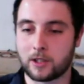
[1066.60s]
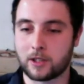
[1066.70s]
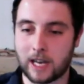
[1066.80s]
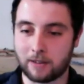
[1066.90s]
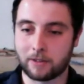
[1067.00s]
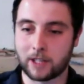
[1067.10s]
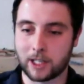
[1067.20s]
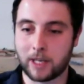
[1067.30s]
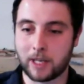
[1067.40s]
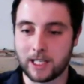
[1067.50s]
to have
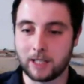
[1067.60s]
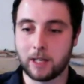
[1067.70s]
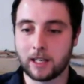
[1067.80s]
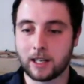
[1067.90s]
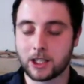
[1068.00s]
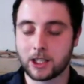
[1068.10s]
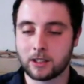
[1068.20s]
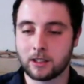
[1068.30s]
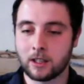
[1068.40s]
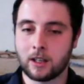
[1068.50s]
this P T P
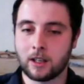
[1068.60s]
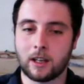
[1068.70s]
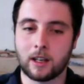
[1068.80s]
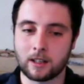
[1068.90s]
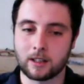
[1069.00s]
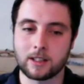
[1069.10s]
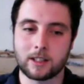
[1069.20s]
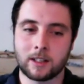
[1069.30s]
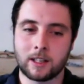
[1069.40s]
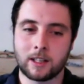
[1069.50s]
connection, and
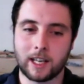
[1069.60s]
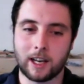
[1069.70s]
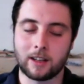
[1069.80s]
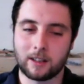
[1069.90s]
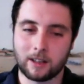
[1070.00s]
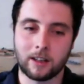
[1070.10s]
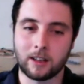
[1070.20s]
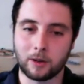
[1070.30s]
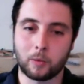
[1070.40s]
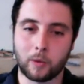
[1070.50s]
yeah,
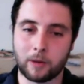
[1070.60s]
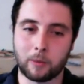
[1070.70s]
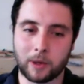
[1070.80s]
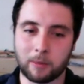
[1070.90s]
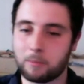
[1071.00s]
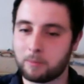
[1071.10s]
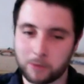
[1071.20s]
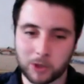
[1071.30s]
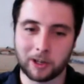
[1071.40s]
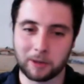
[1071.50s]
uh, we're, we're
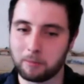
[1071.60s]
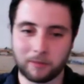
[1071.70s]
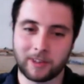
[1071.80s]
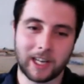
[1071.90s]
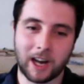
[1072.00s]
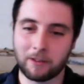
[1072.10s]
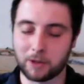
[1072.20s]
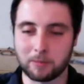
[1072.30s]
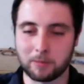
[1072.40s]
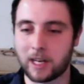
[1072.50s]
trying to
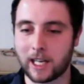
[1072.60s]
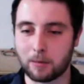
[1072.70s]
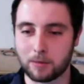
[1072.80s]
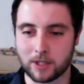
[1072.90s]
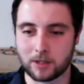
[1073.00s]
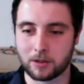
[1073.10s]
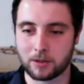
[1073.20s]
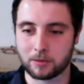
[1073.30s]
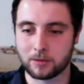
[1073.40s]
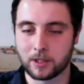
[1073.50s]
cover as many cameras as
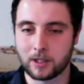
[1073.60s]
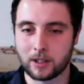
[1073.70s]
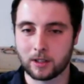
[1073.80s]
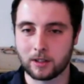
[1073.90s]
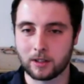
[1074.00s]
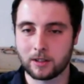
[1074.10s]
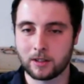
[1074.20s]
possible. Uh,